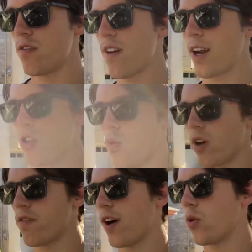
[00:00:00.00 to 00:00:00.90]
In fact, you
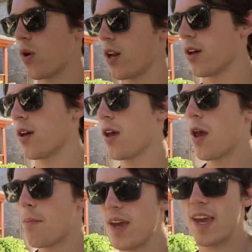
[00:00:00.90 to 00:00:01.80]
want to find a way to
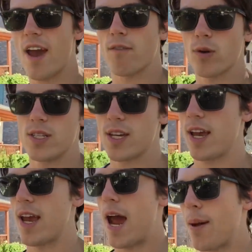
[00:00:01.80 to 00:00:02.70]
make every
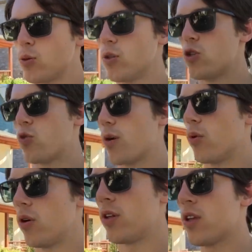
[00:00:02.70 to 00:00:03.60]
day absolutely
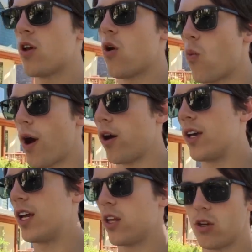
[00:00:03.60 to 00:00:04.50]
enjoyable
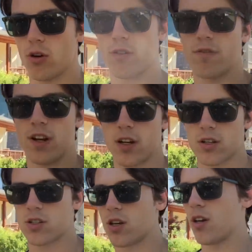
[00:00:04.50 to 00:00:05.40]
while hitting your
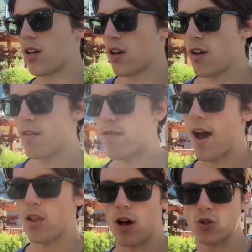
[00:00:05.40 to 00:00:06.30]
fitness,
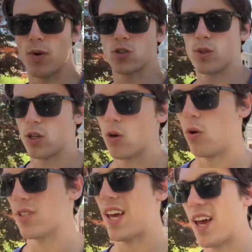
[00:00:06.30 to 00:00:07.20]
fat loss, muscle building goals.